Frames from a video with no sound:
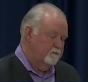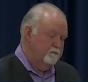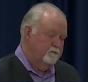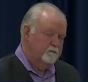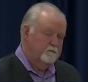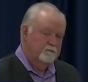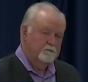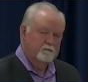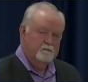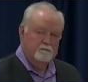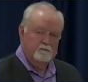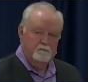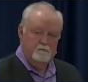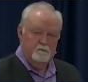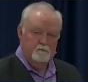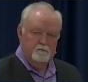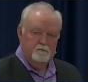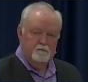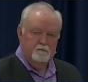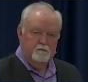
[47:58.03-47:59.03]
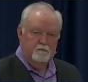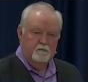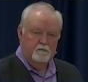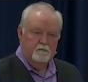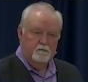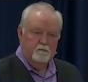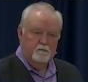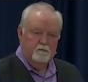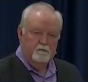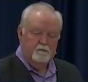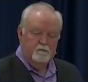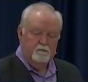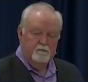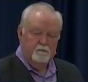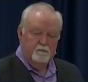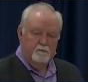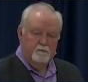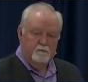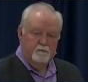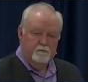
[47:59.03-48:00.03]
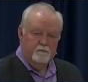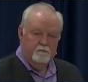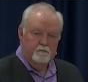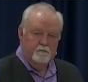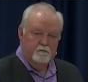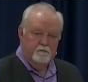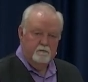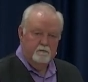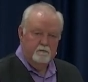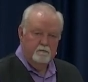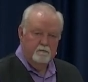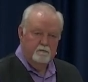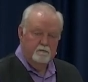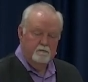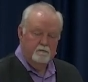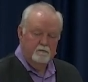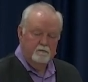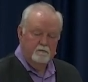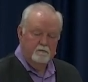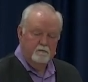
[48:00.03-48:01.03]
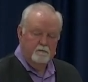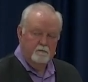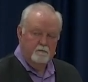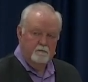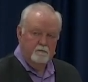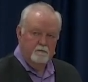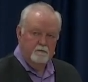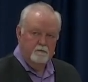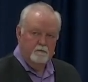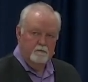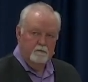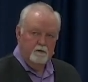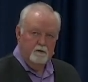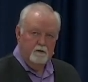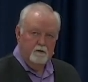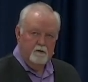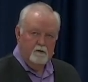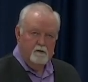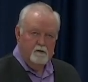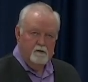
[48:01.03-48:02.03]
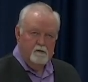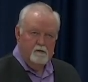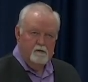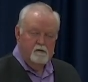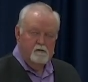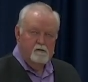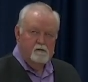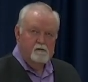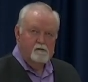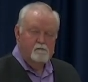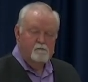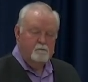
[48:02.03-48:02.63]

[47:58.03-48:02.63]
(no one is talking)